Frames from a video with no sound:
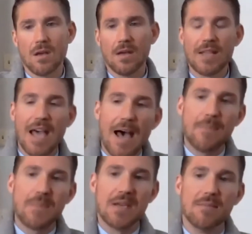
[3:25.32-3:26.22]
in the
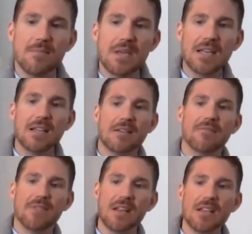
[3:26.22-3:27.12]
Appian Media
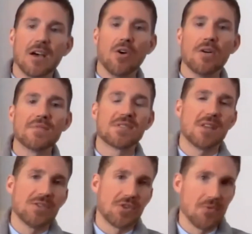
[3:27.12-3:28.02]
video of
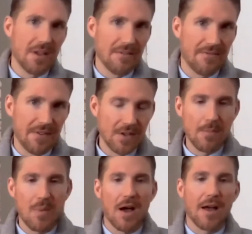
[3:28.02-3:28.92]
Caesarea
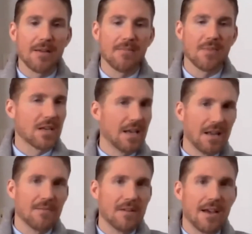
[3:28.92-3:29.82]
Philippi.
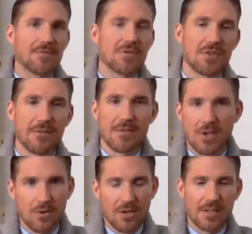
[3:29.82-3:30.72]
Again, after service,
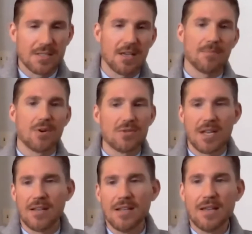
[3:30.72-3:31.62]
go look this up, go
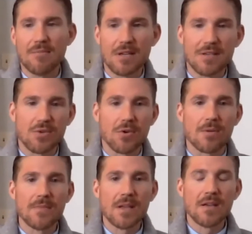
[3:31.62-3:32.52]
take the eight minute
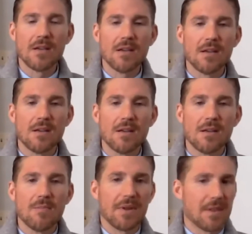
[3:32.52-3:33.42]
tour.
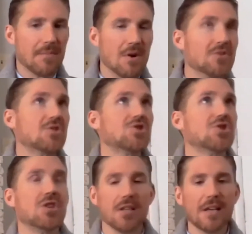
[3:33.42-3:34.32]
But the
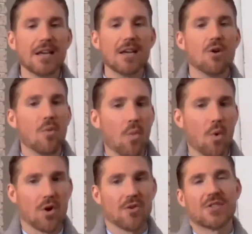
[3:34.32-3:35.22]
most chilling
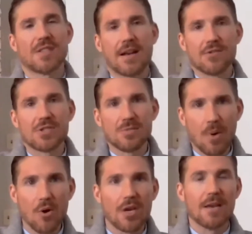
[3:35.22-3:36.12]
words that are
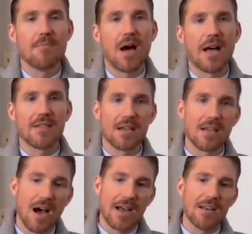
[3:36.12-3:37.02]
spoken by the
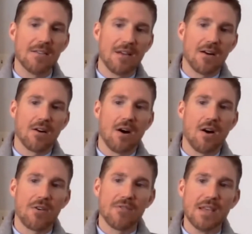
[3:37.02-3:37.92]
guide there
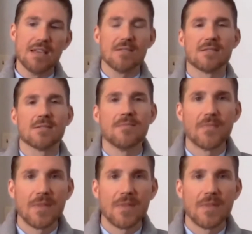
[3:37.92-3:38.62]
are these